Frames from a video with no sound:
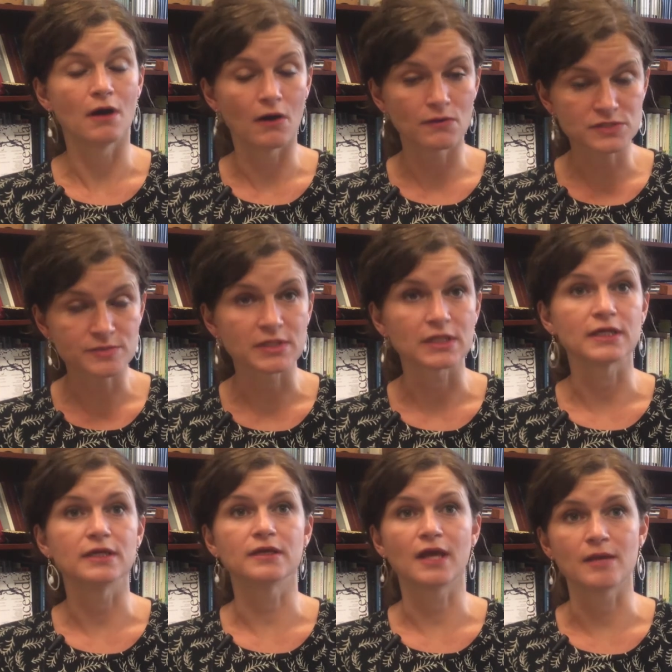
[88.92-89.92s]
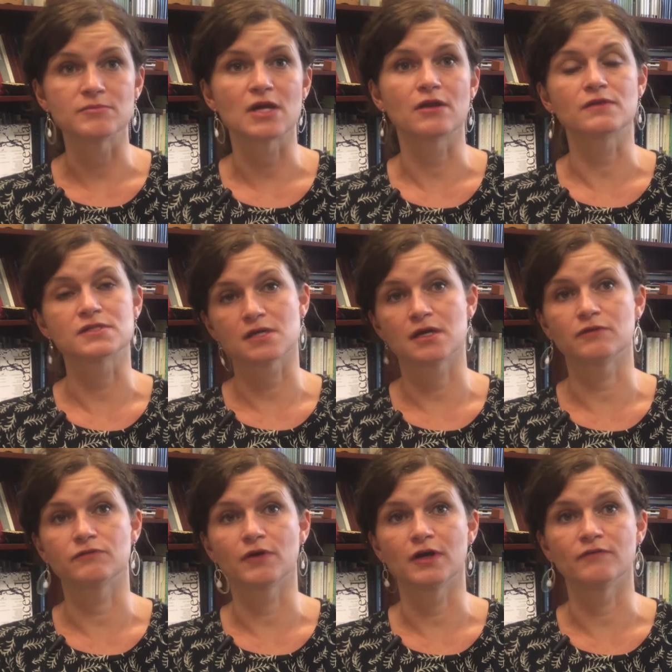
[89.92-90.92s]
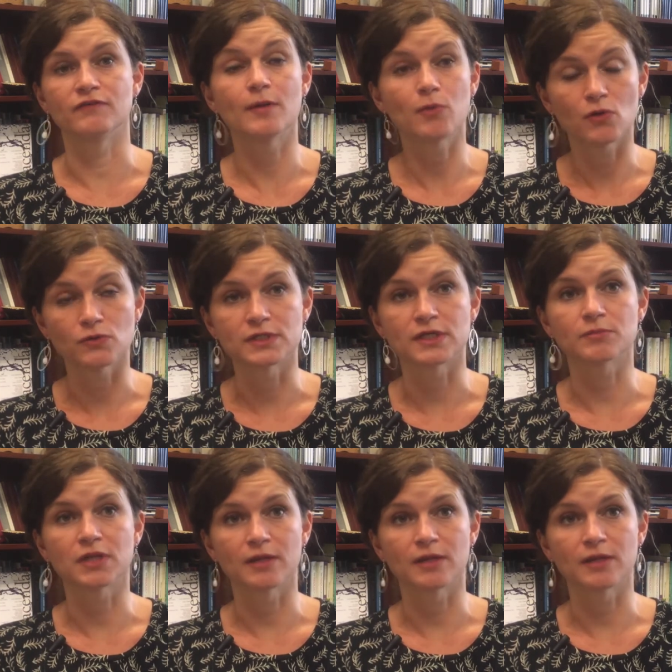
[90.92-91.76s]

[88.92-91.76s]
Ultimately, he came down on the side of upholding